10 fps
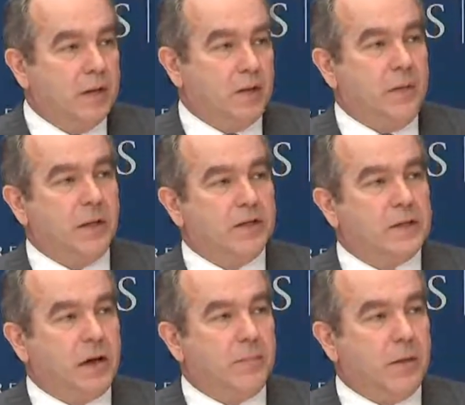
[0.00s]
the
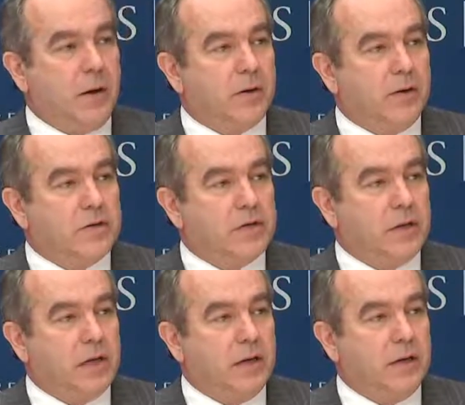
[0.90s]
military partners
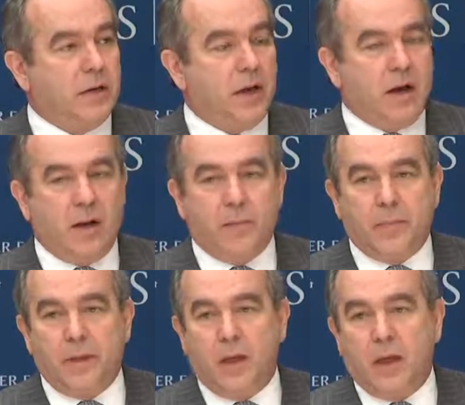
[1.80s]
in um,